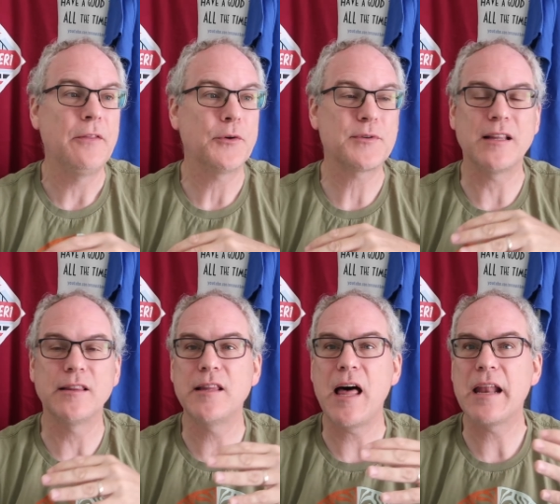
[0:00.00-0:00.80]
There was a
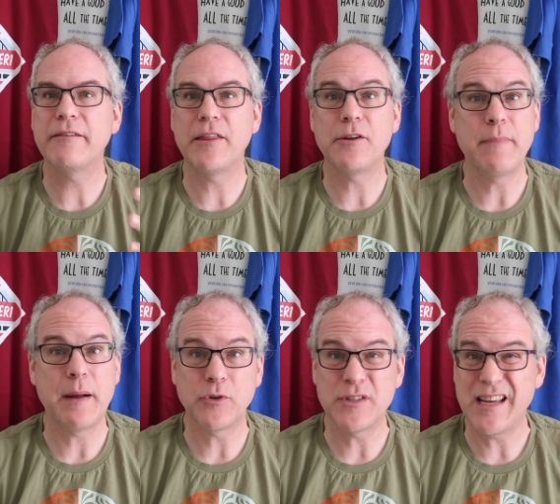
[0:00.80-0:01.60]
lot of other
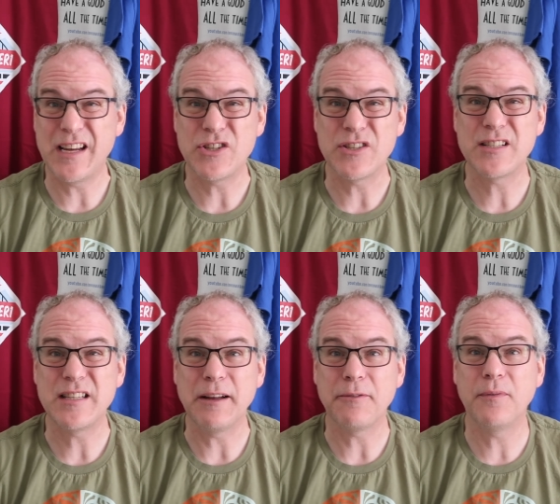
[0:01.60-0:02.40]
memorization
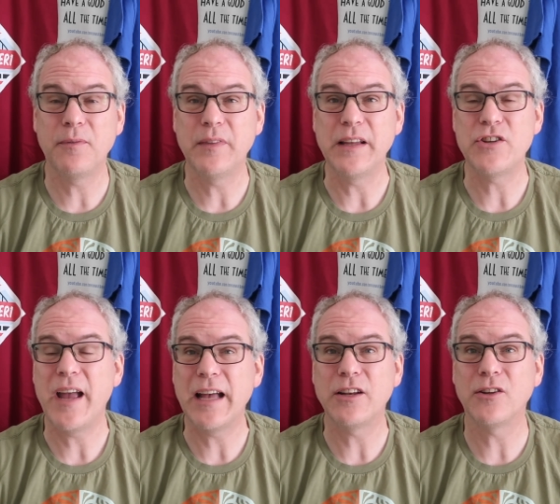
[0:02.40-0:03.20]
stuff that you
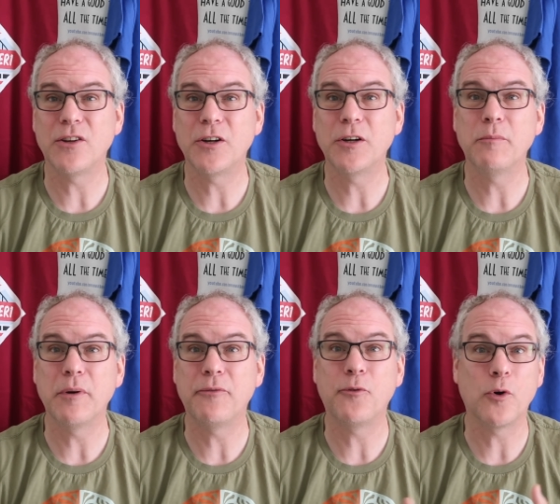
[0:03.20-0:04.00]
had to learn
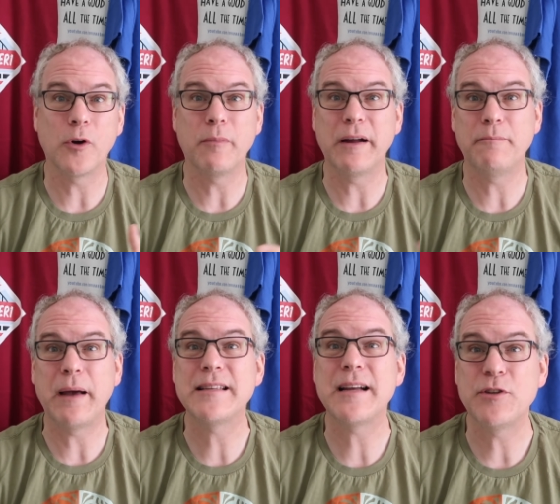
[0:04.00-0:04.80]
before, by
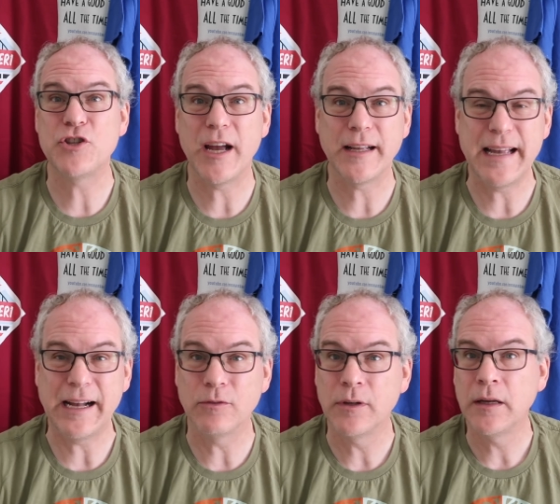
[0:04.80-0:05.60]
the time you checked
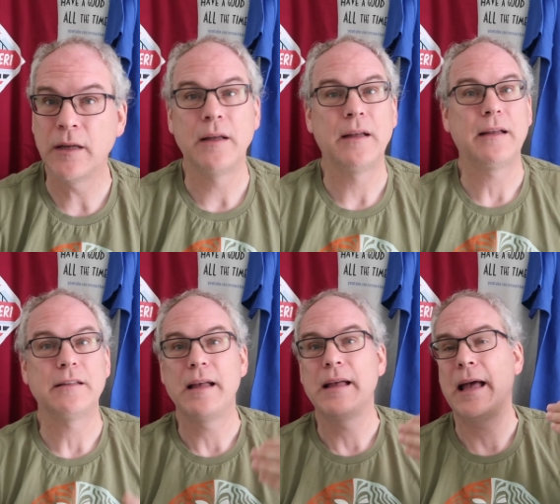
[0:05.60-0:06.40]
out.
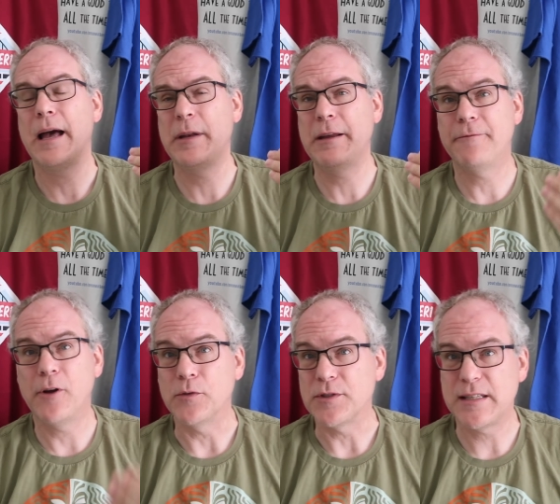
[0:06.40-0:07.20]
How many
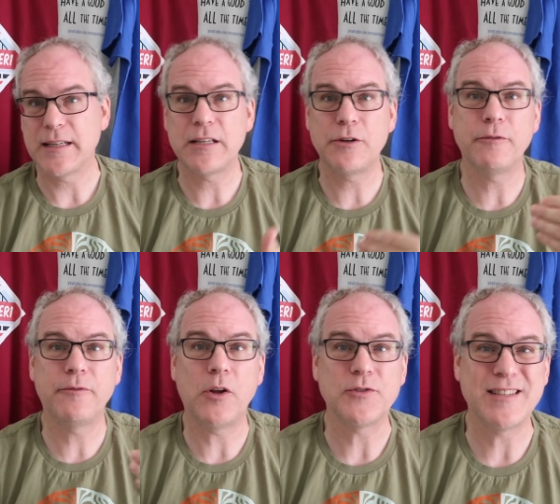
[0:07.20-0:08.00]
volts? 600
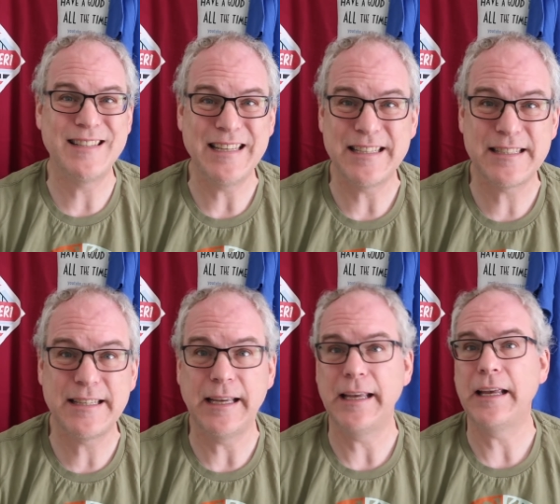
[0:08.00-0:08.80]
volts
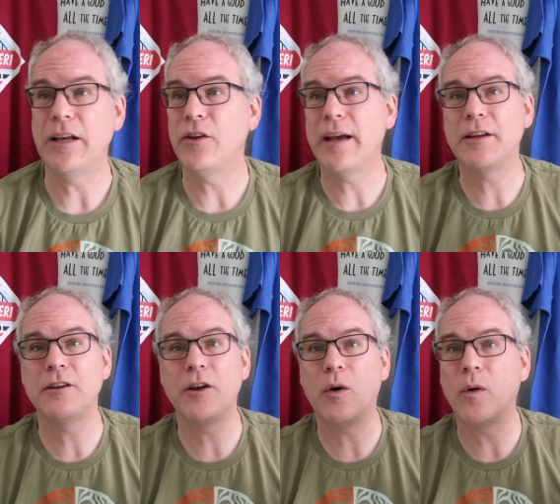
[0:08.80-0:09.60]
DC. You had to
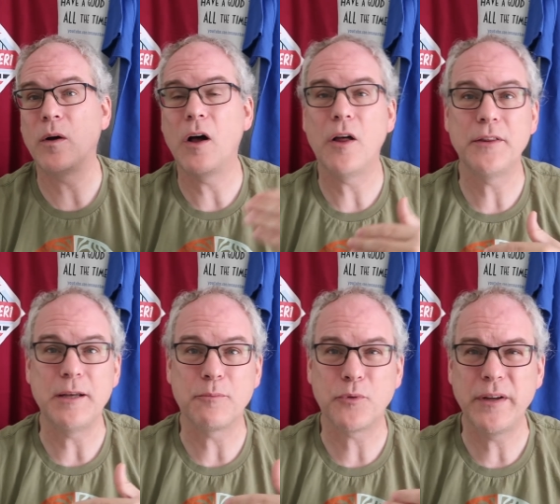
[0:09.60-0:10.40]
know all the
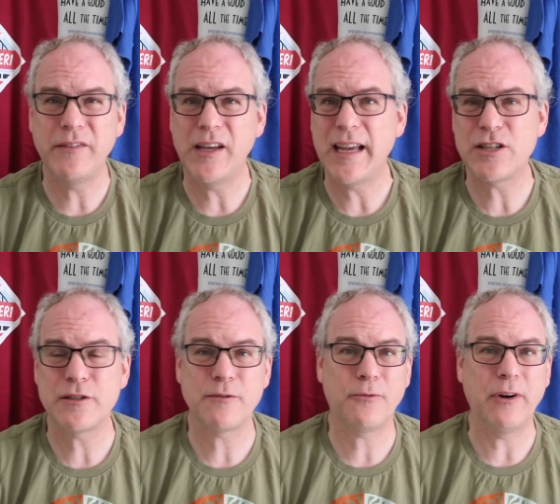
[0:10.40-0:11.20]

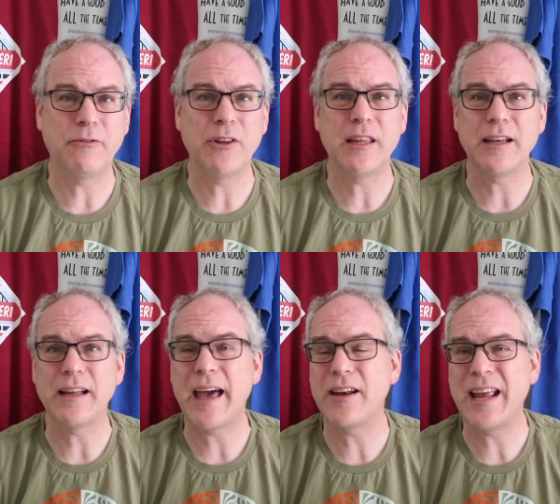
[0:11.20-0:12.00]
abbreviations for everything,
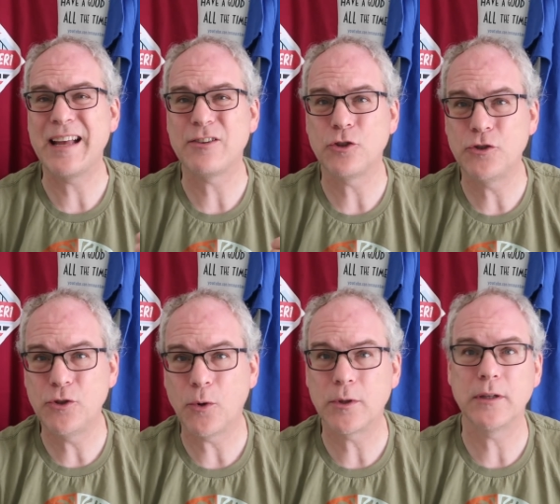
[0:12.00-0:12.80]
how to handle
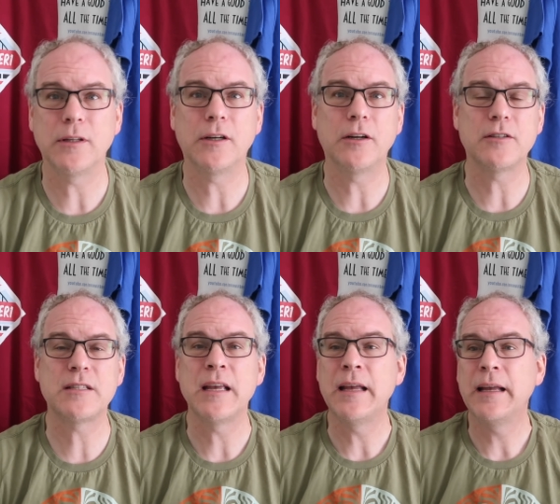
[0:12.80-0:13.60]
door alerts,